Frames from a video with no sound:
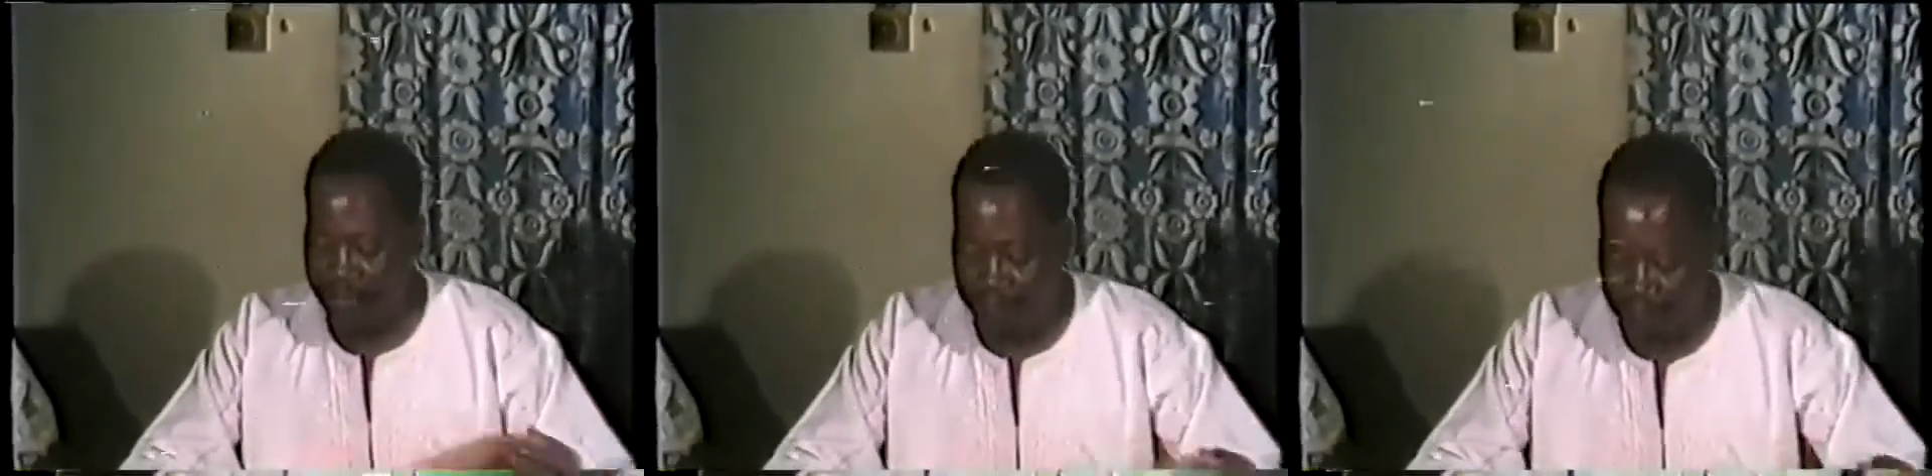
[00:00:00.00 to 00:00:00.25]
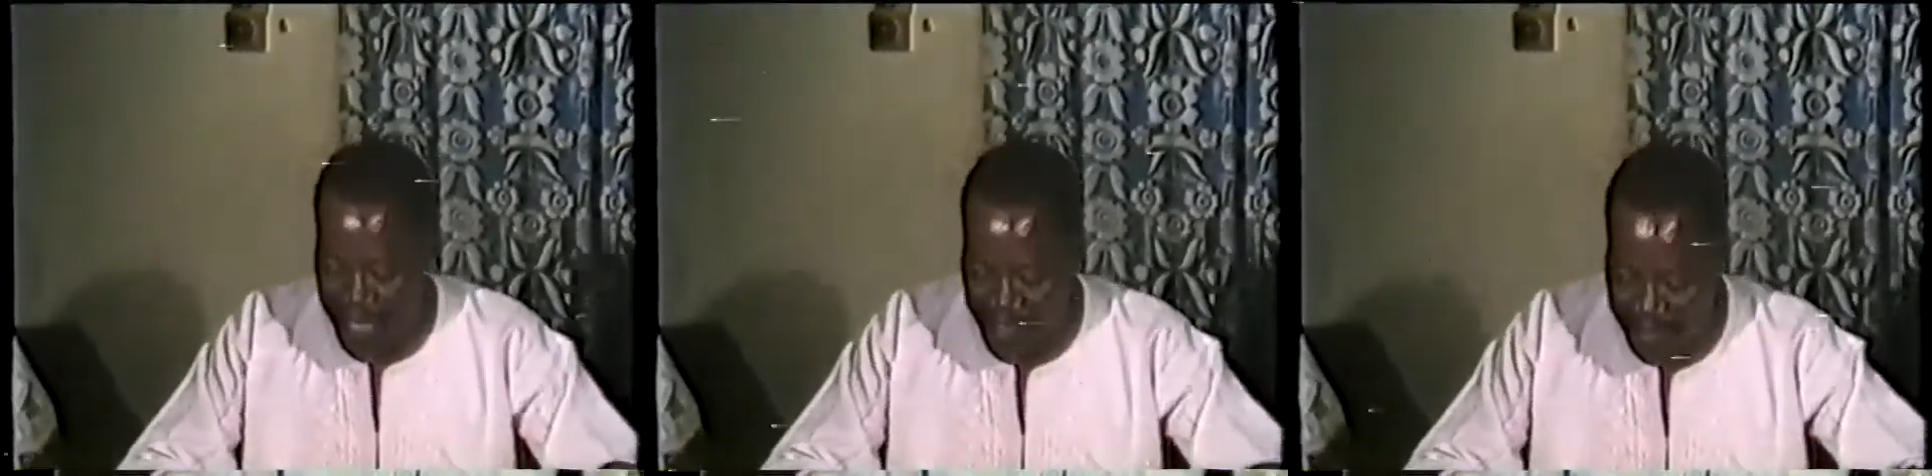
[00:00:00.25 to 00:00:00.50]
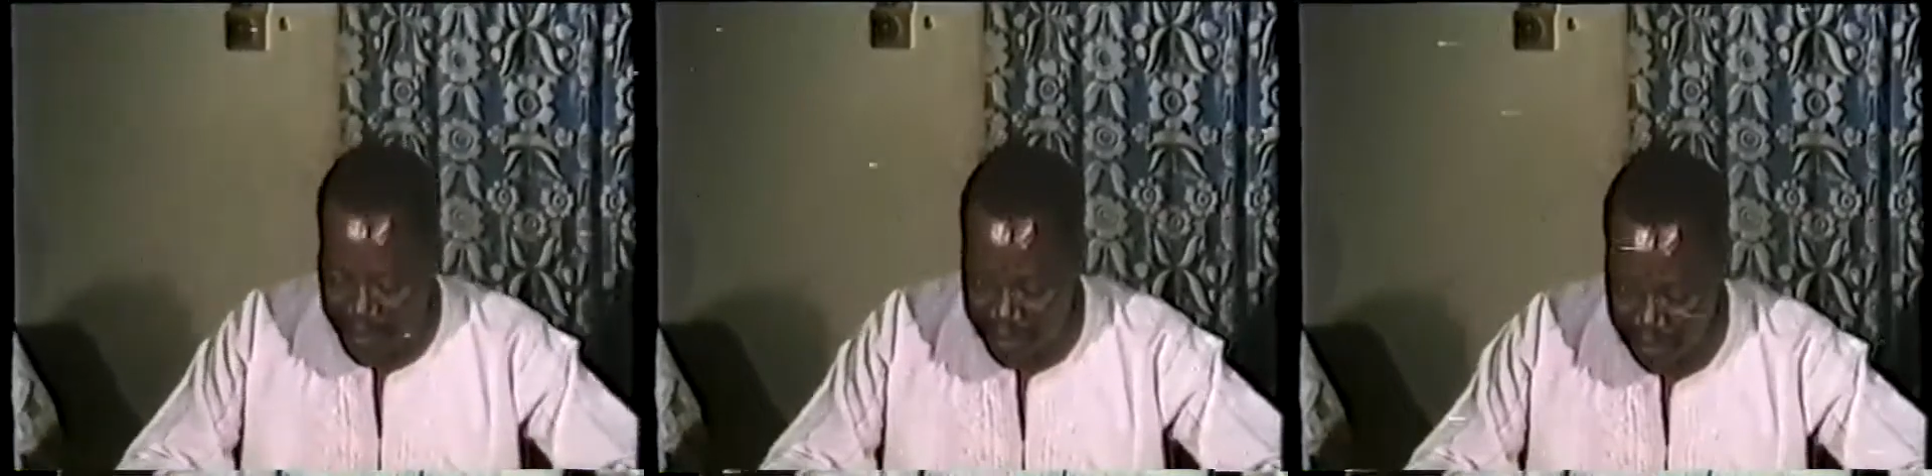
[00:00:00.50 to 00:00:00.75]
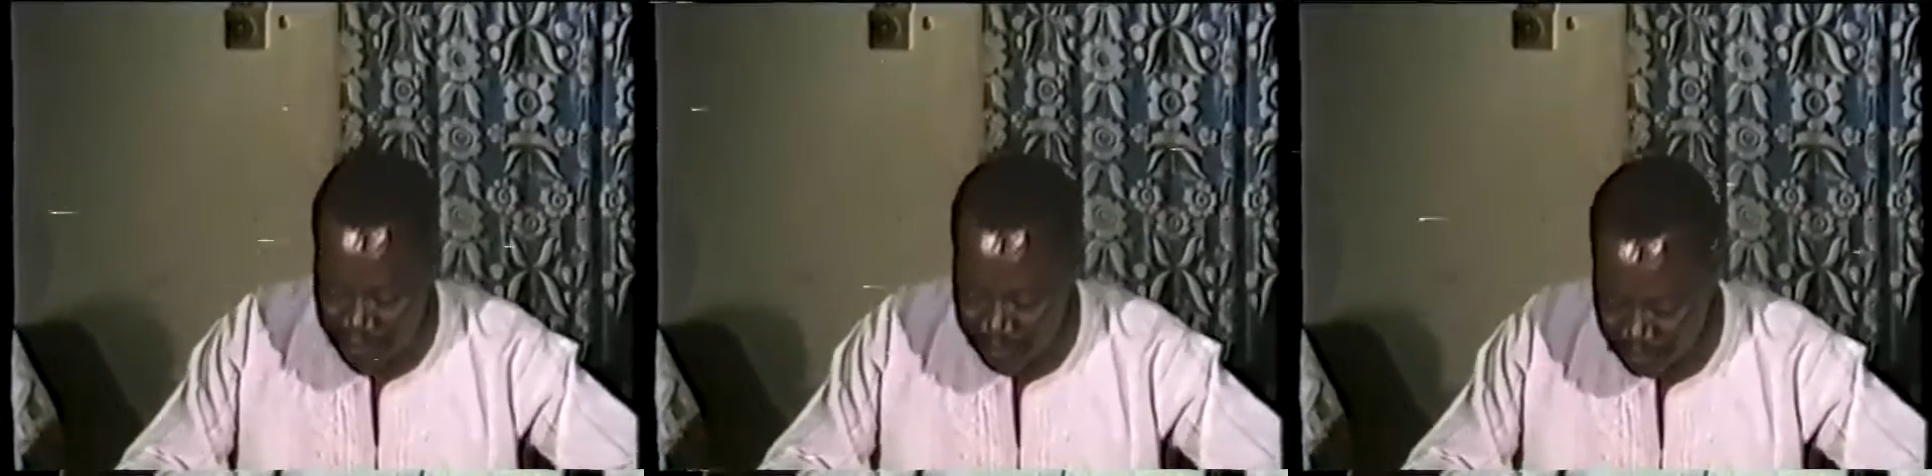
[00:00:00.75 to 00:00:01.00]
face
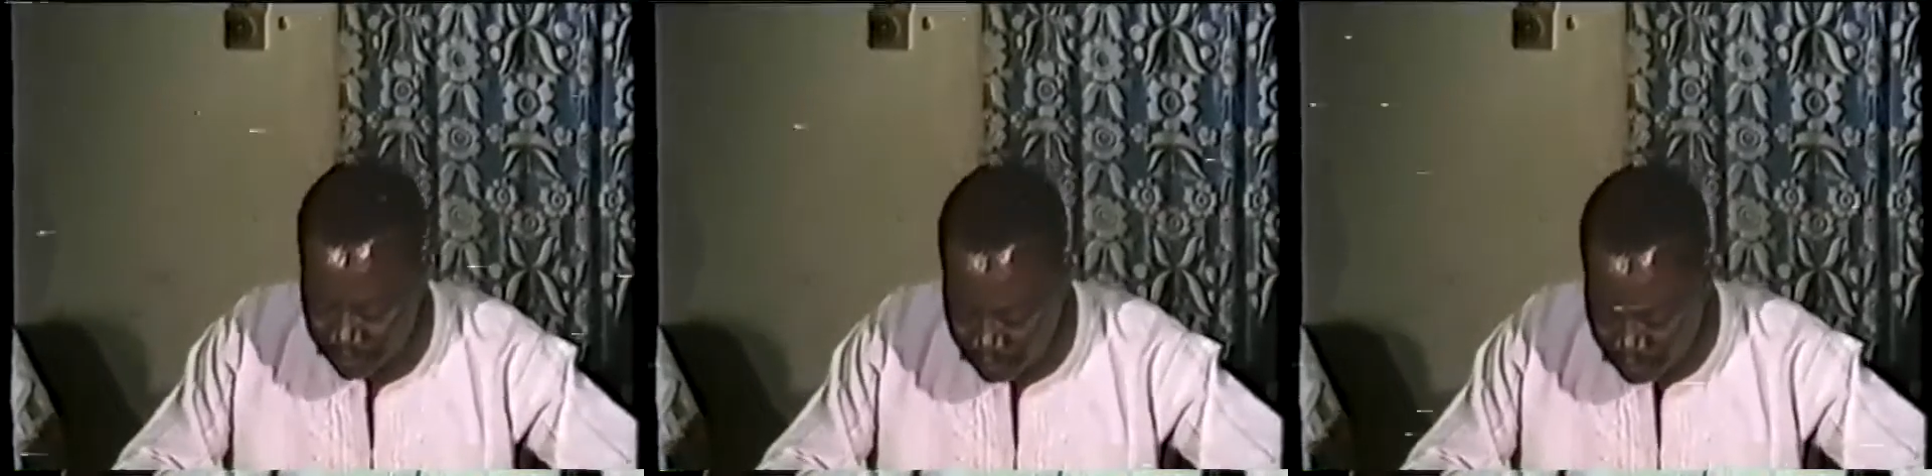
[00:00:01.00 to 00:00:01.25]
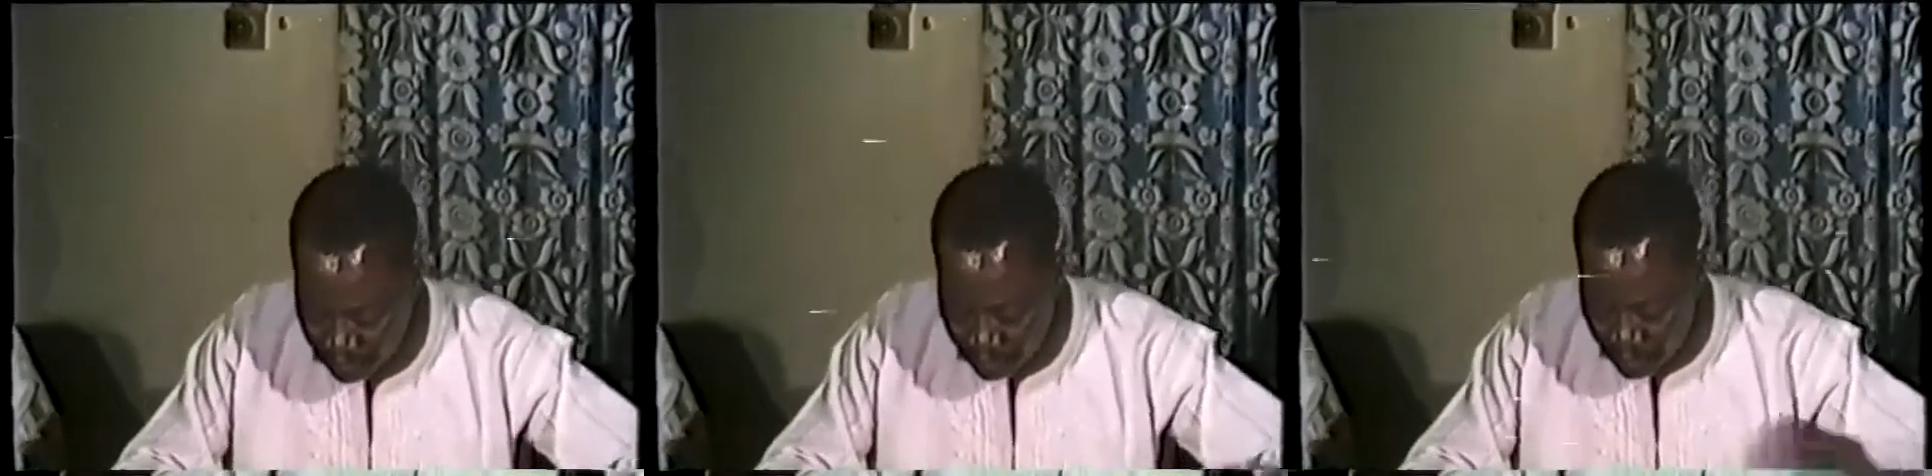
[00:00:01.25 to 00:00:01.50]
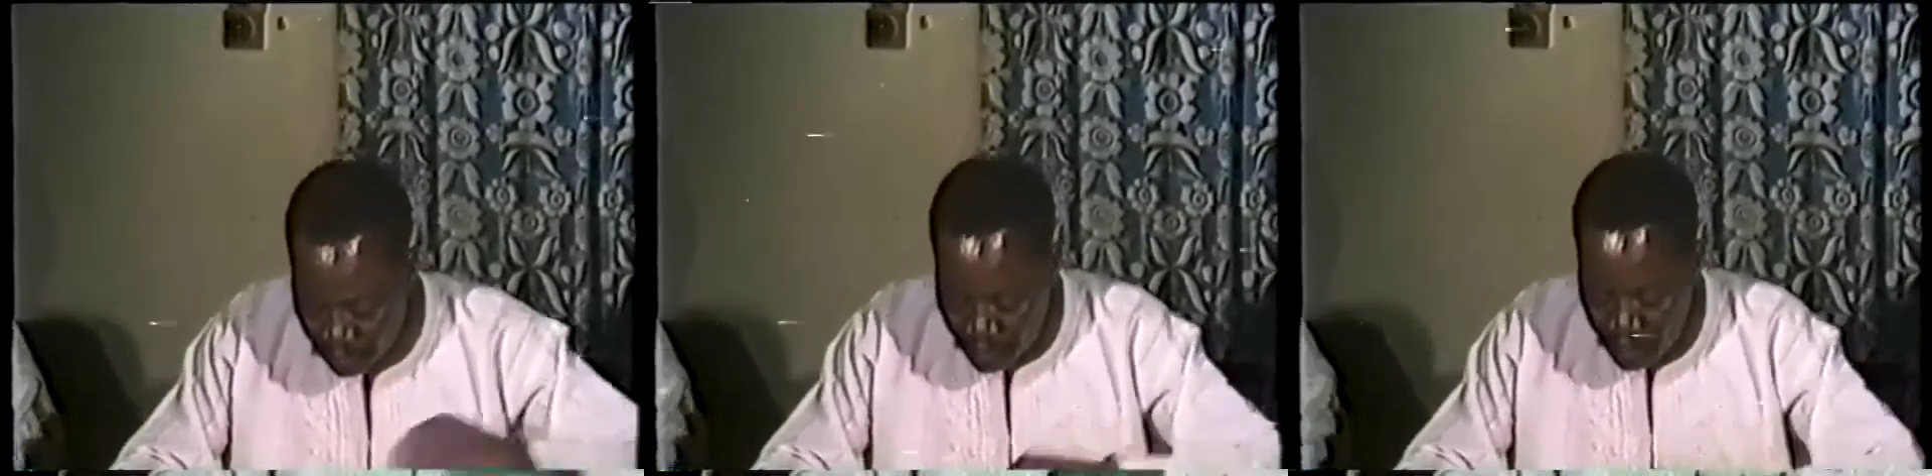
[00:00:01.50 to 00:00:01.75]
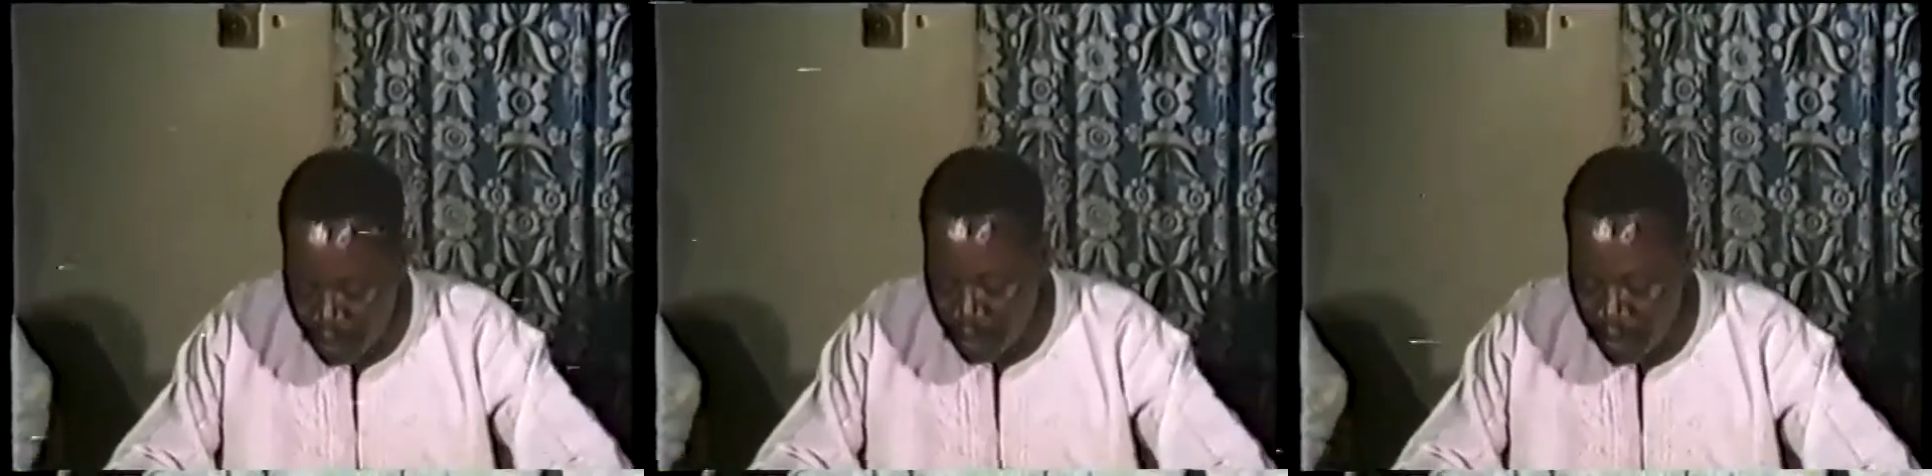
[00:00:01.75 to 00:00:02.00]

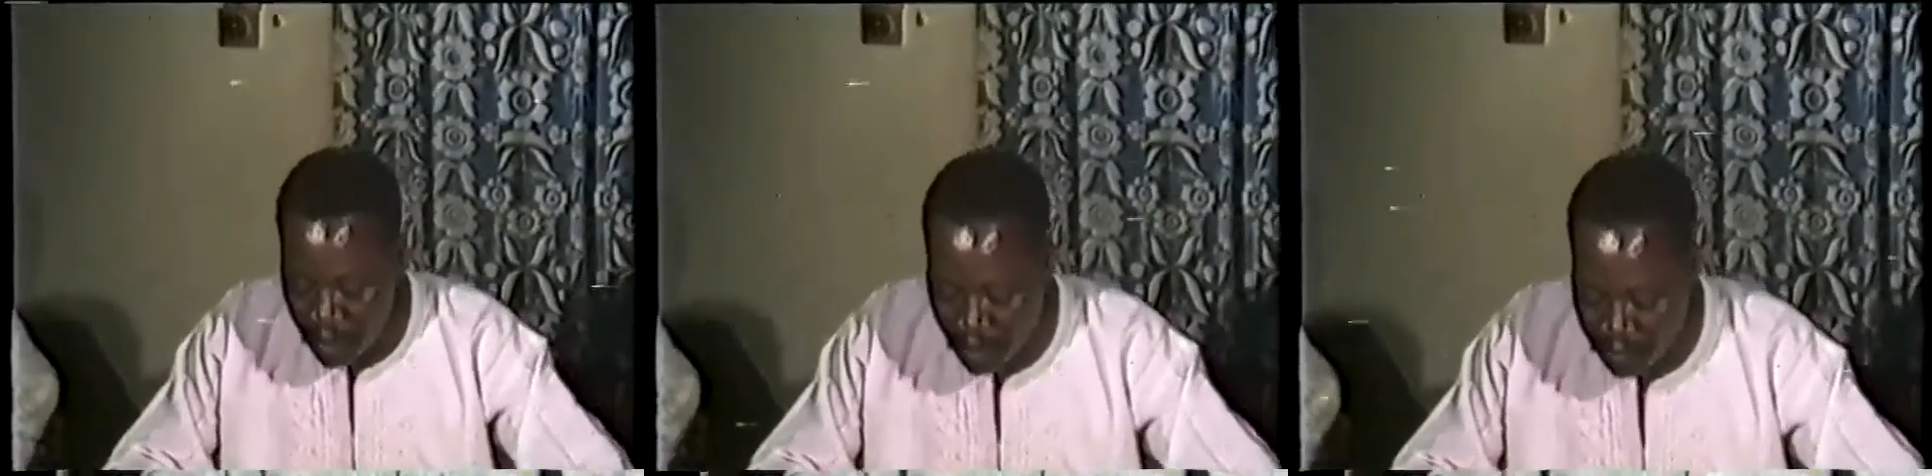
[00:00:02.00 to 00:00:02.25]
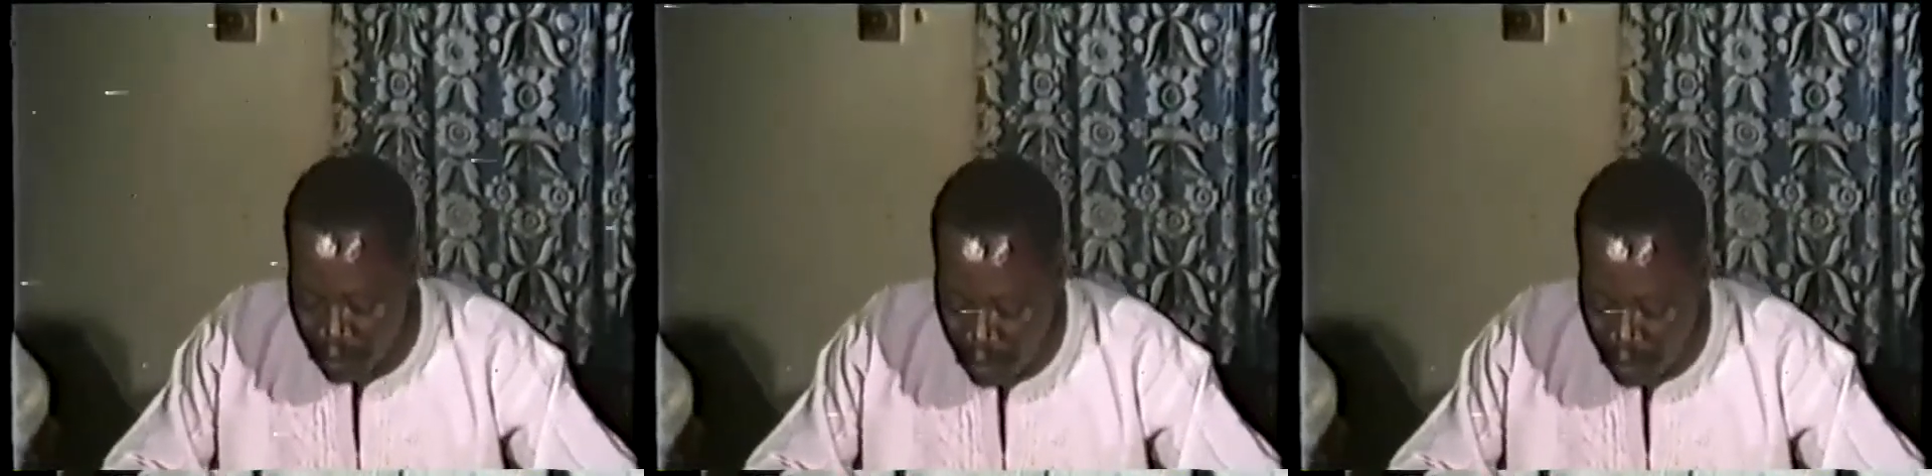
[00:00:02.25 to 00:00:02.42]
of